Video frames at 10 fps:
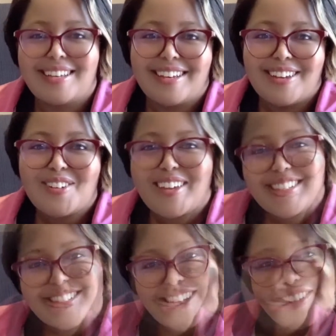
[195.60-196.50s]
Okay,
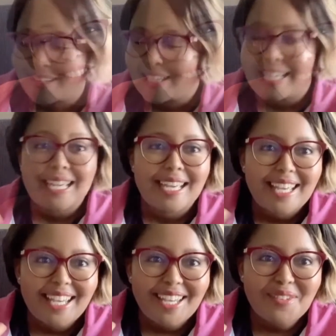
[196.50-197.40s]
stay tuned.
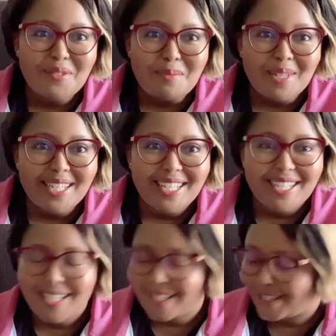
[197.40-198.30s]
Hey
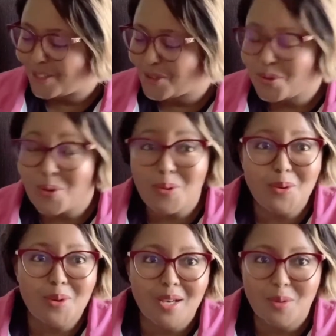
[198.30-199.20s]
everybody,
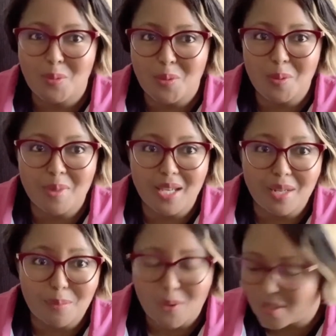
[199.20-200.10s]
so we will be
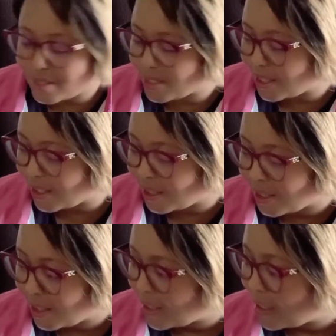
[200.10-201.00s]
unboxing
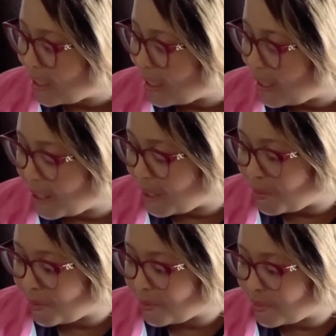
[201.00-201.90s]

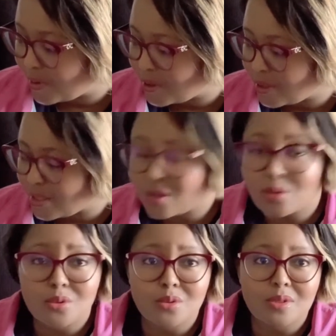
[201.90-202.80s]
um, these
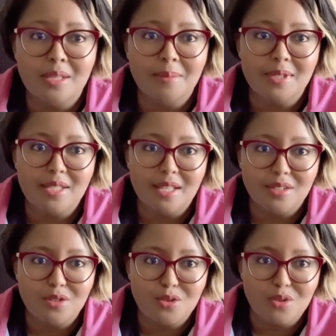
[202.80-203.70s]
Lulu summer
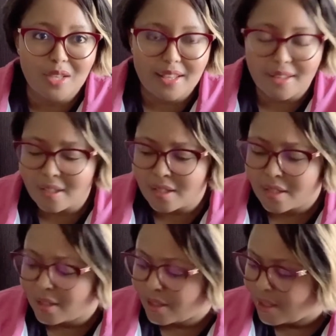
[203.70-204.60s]
sandals together.
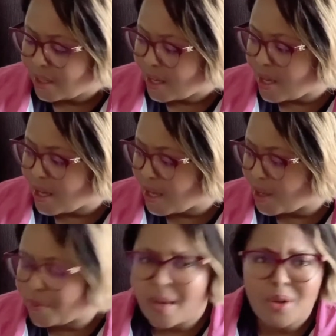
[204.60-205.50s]

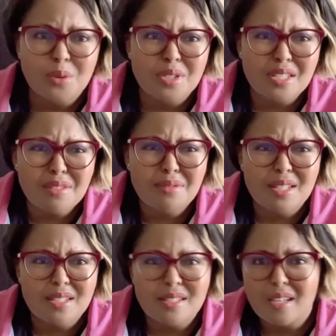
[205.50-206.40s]
Um, I received
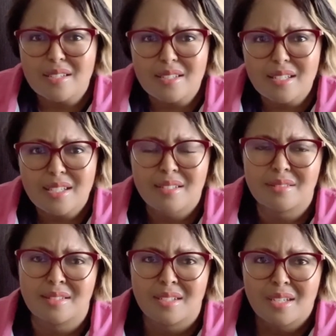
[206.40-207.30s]
these actually
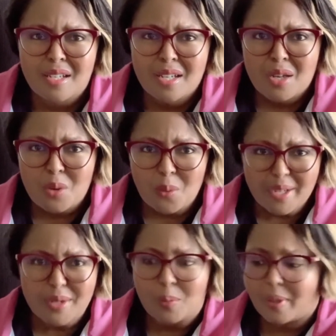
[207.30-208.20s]

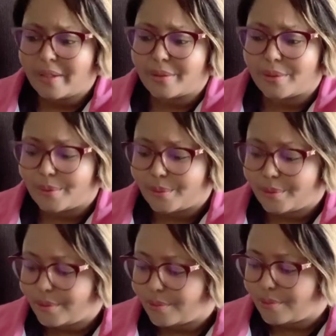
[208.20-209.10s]
quite a while ago
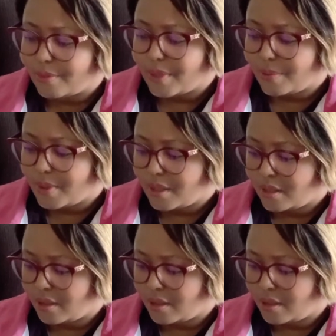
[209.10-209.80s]
maybe